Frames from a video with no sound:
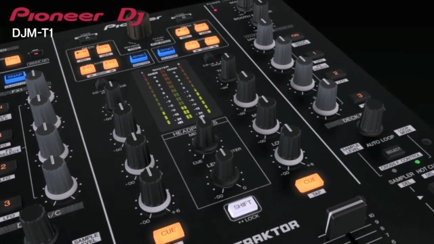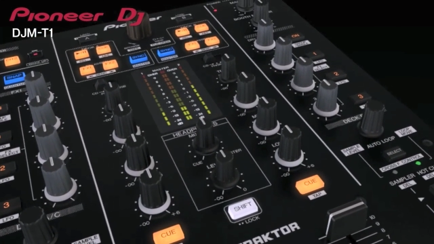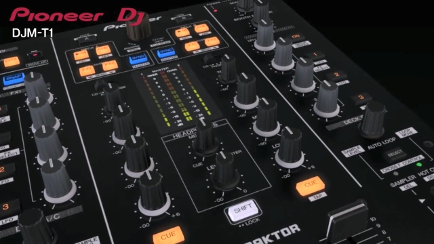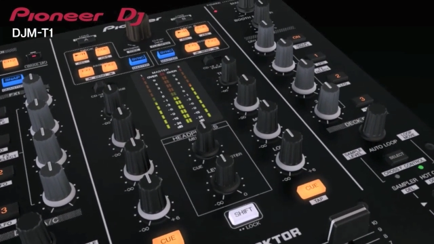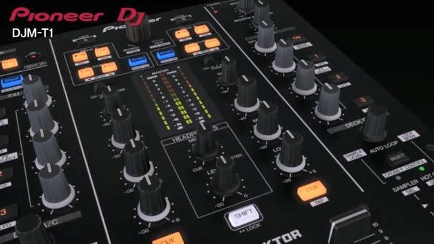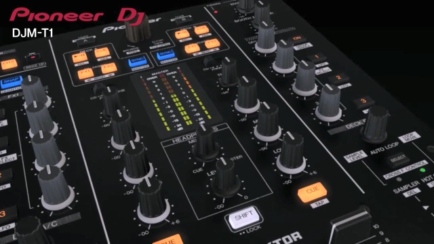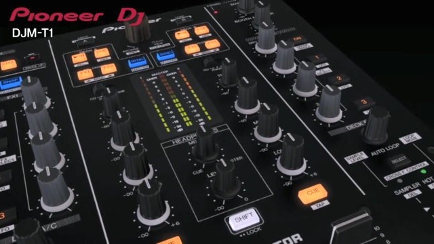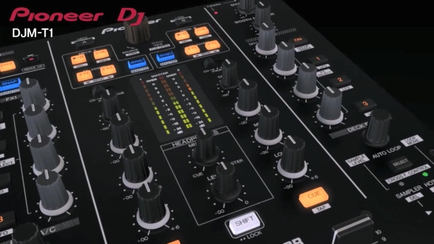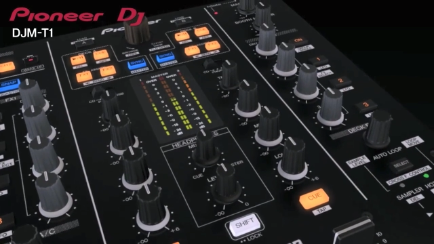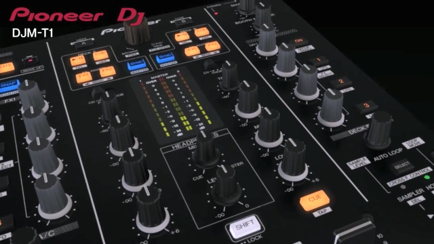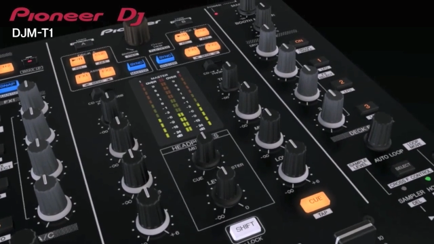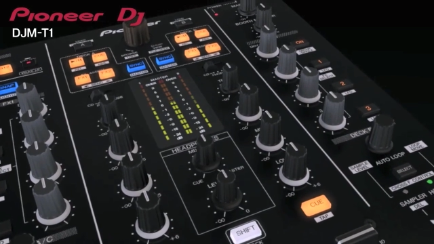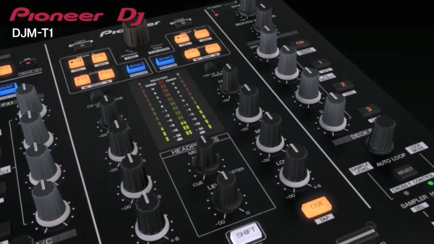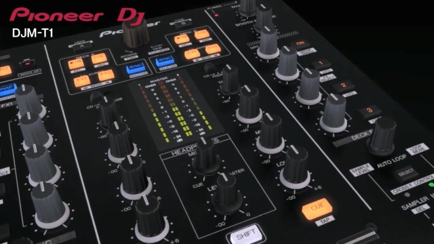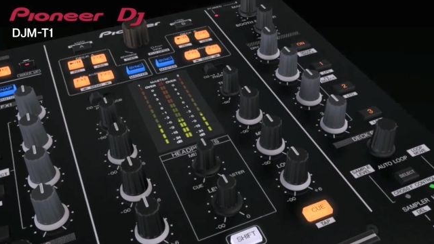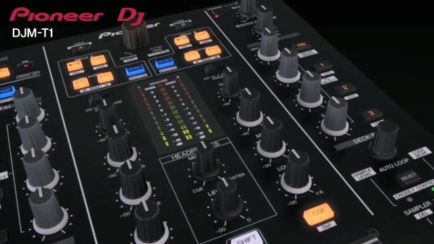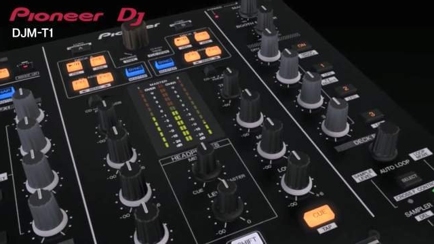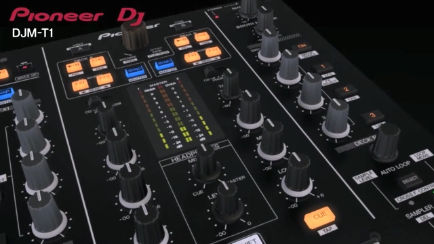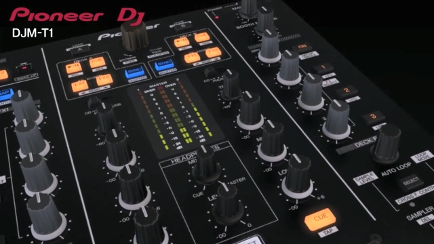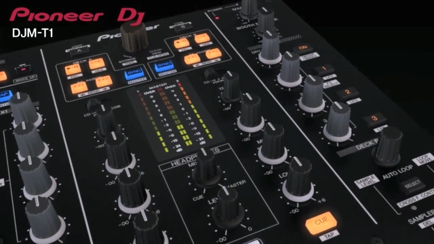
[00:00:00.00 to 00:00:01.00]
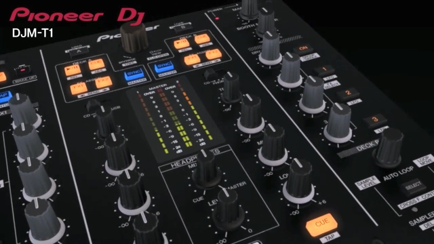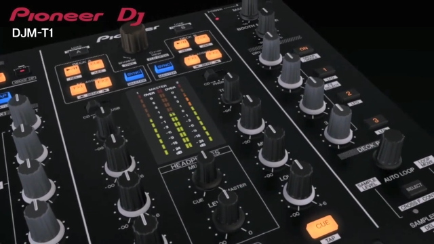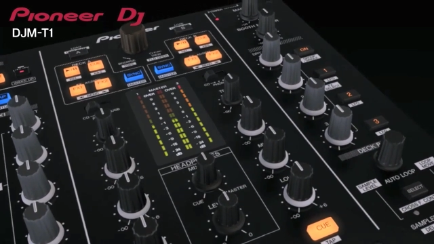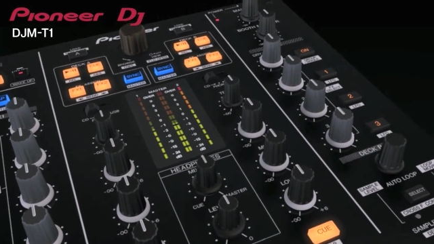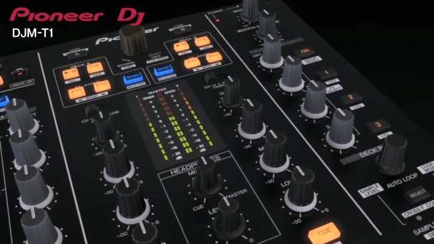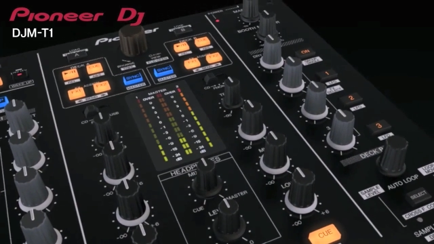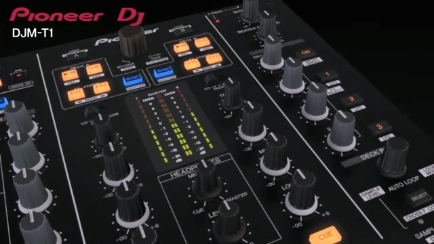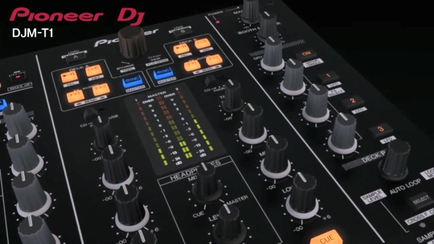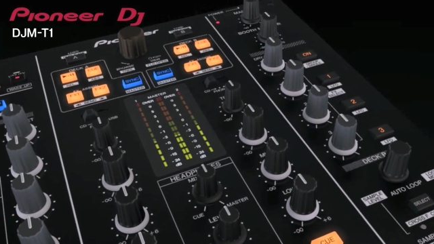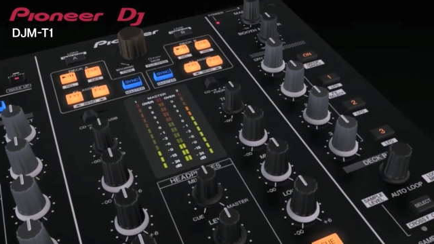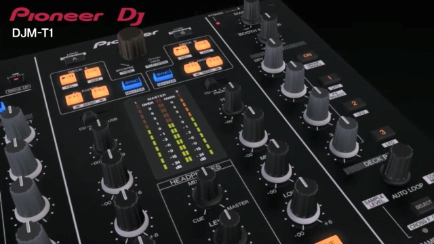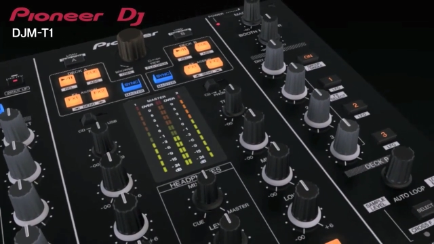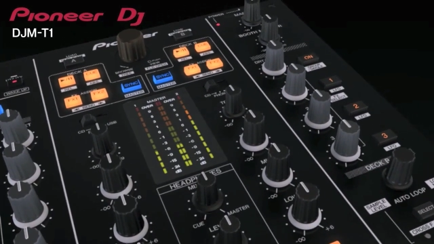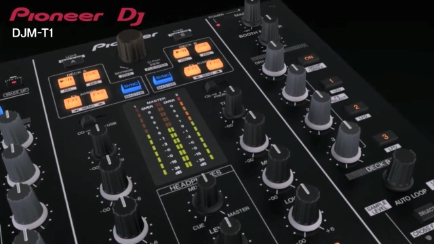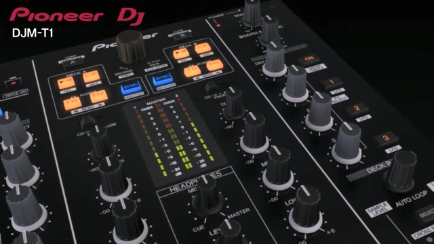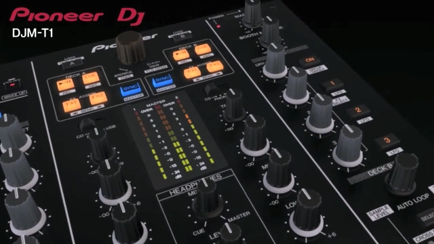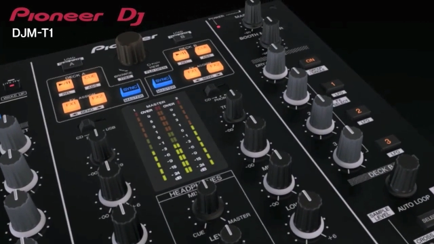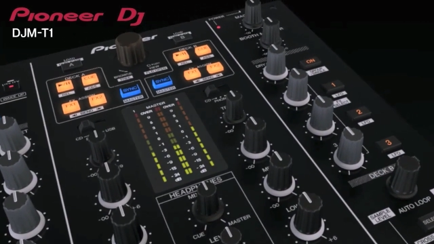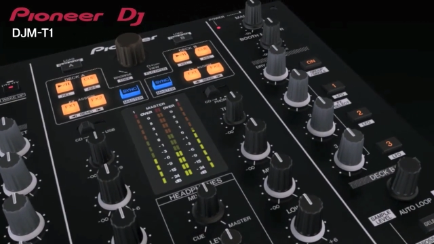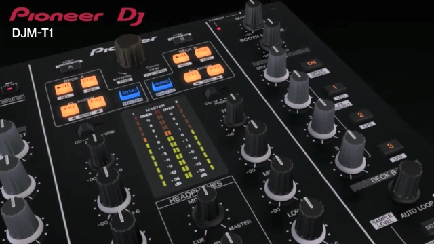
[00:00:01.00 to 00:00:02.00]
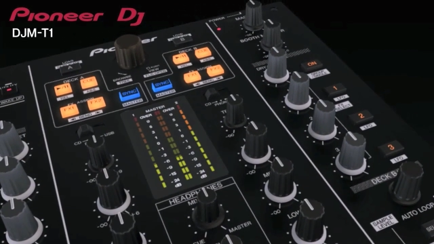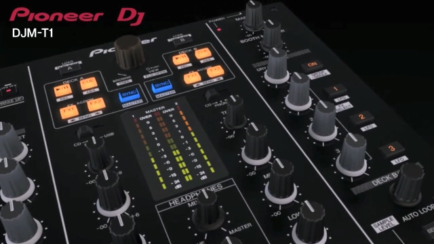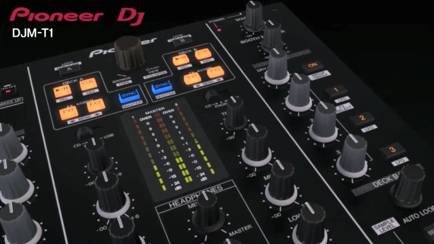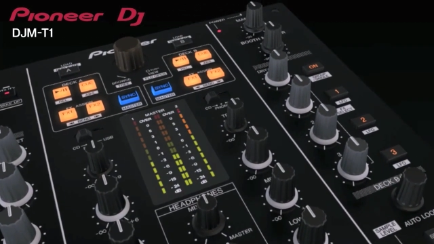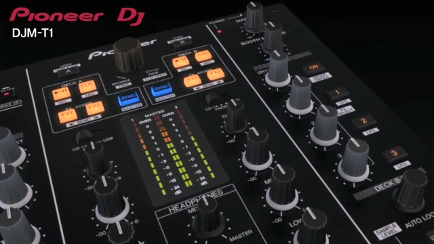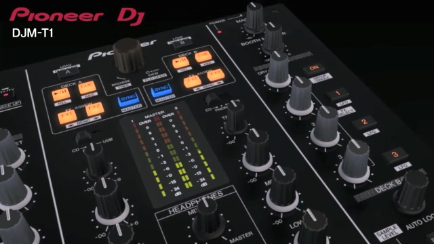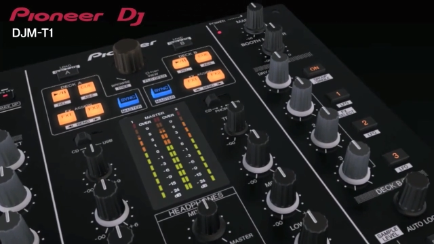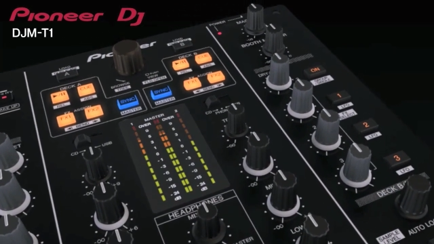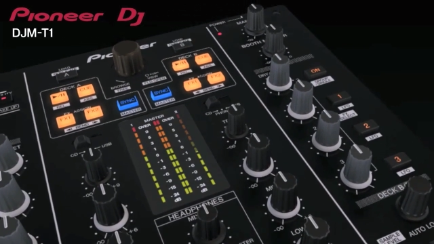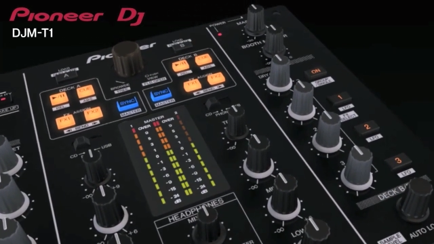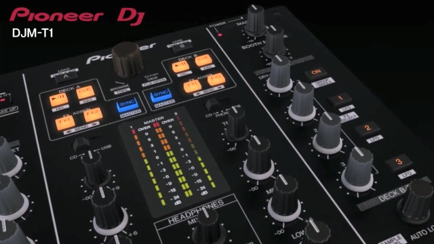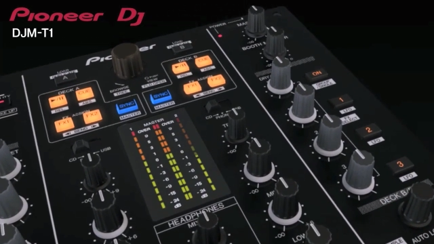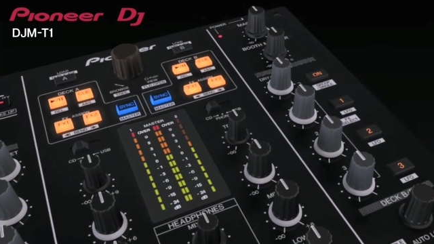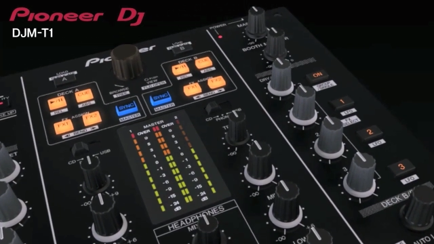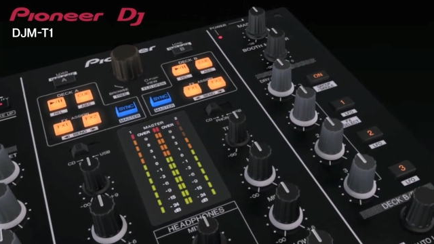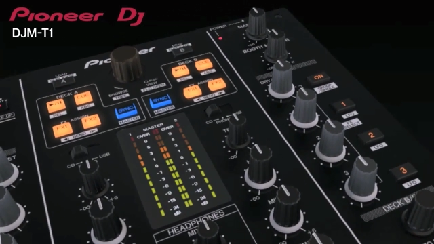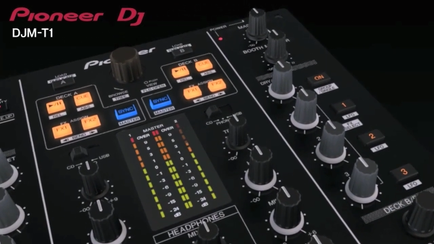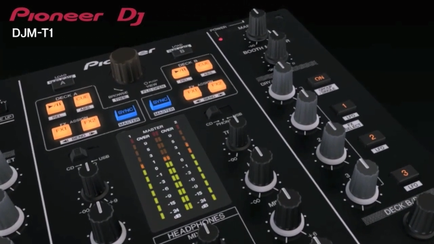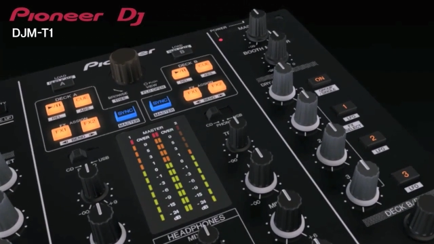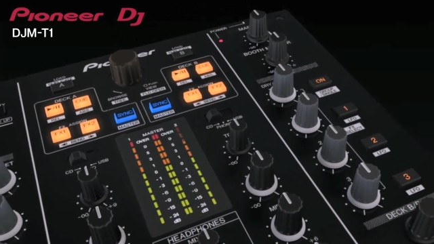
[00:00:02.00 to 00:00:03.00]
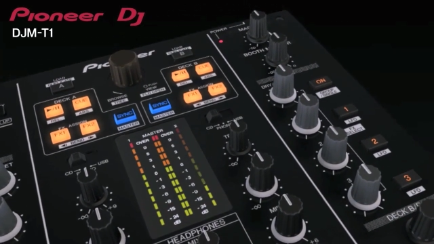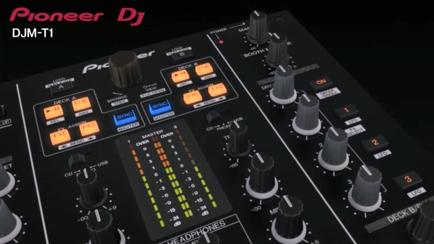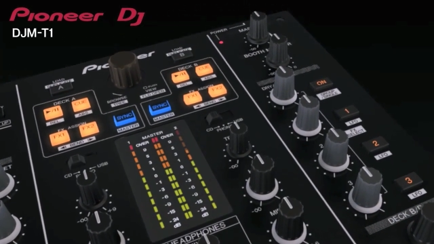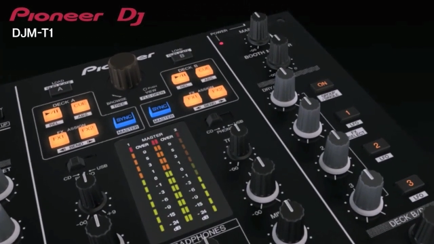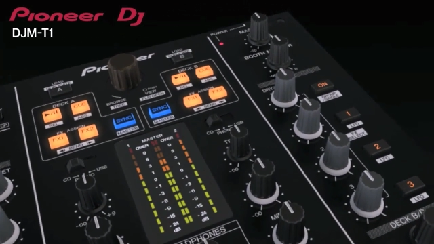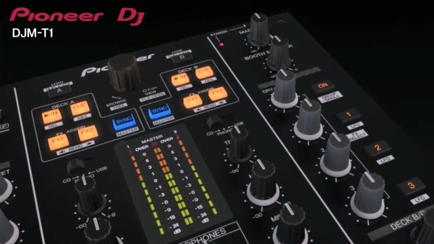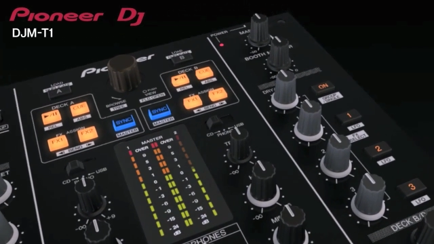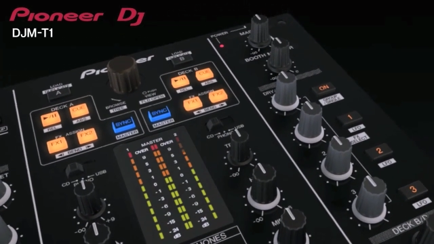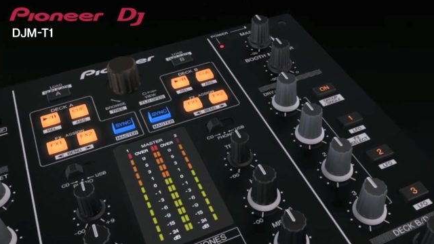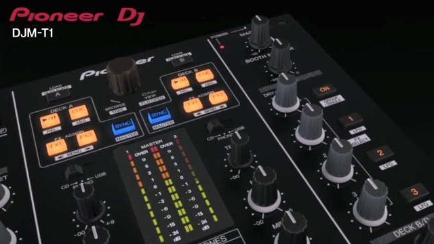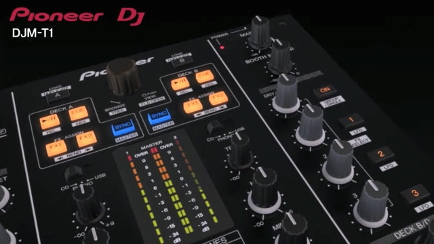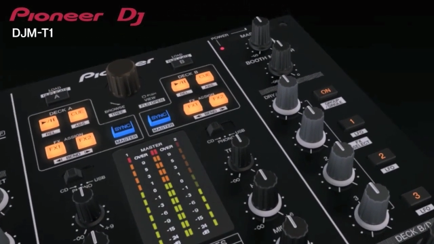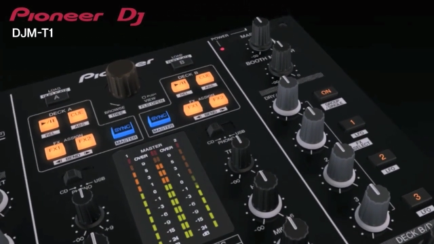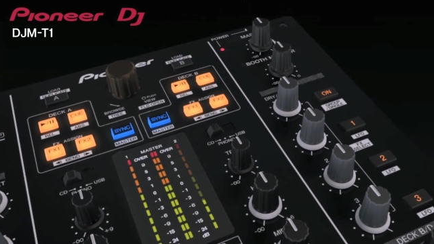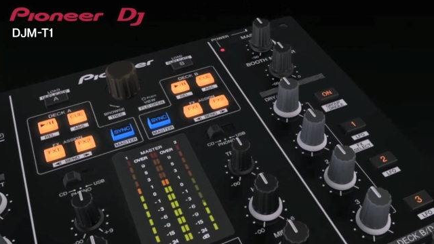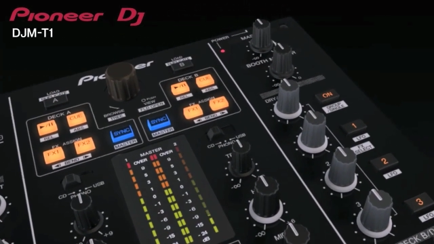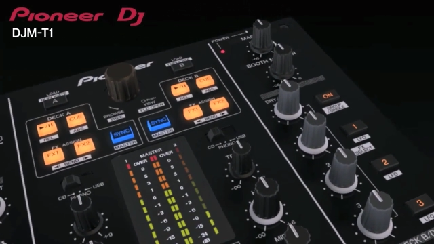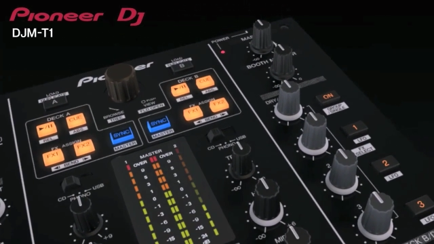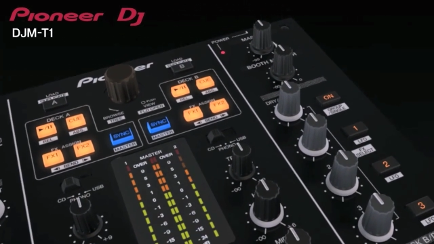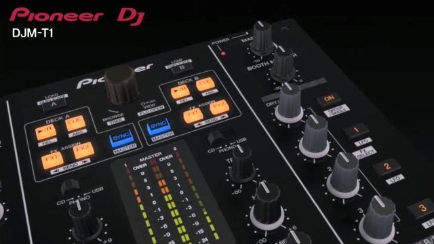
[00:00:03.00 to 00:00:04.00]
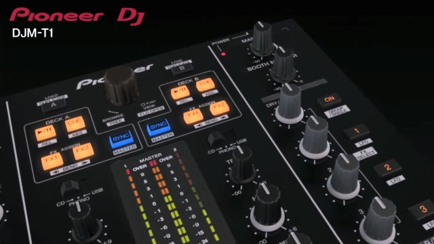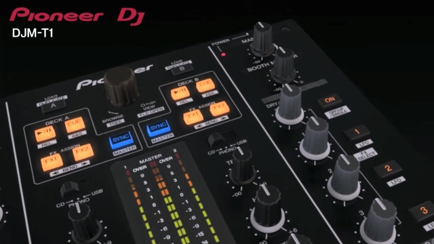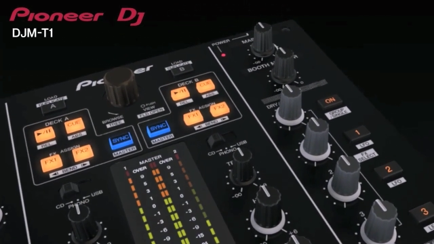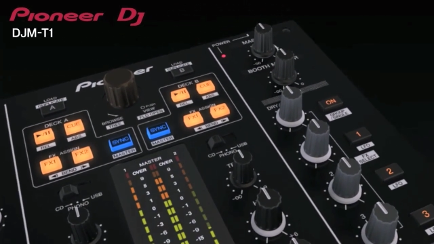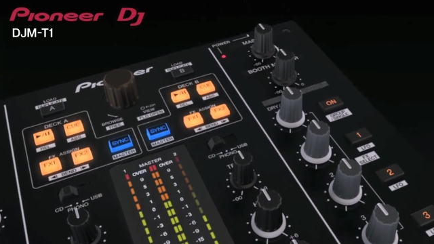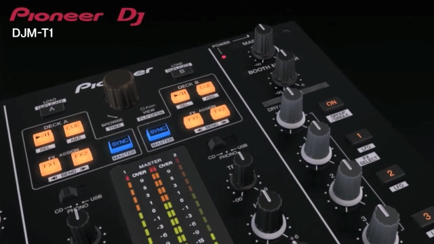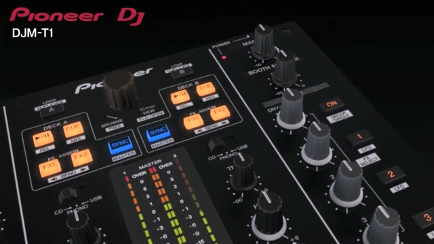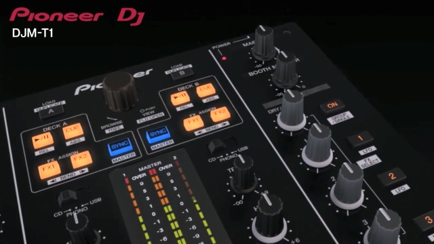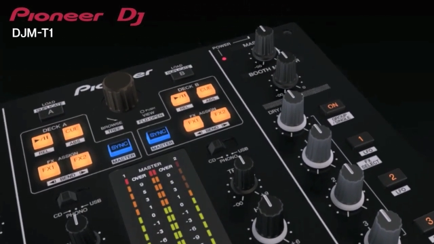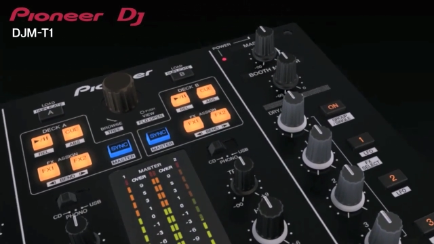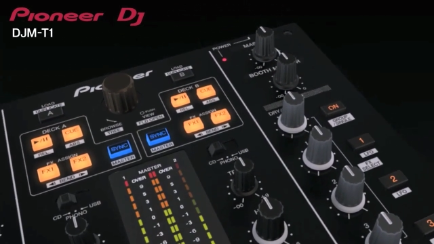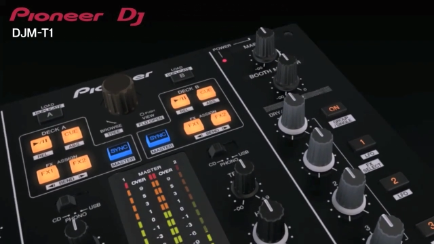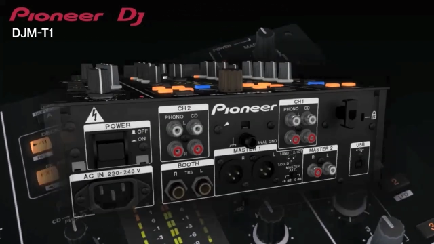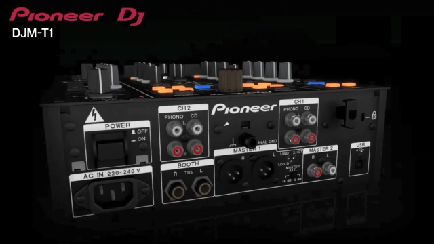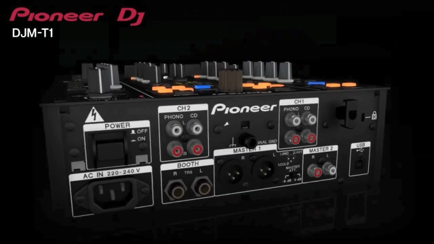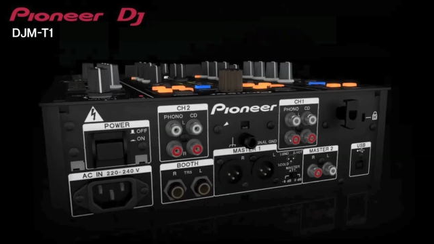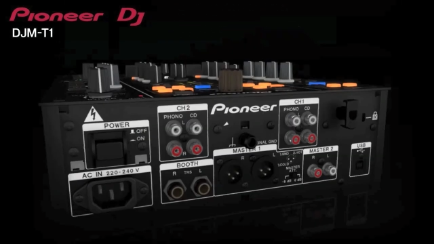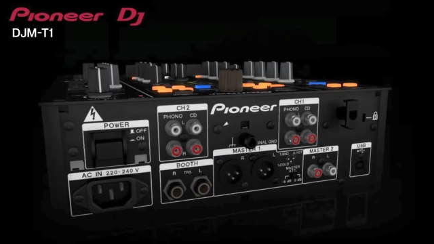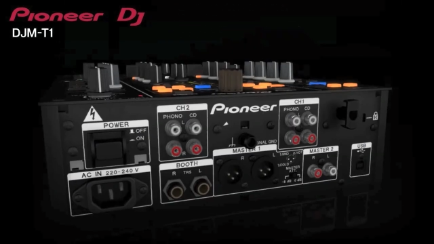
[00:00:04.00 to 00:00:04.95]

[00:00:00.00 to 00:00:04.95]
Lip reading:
(no speaker visible)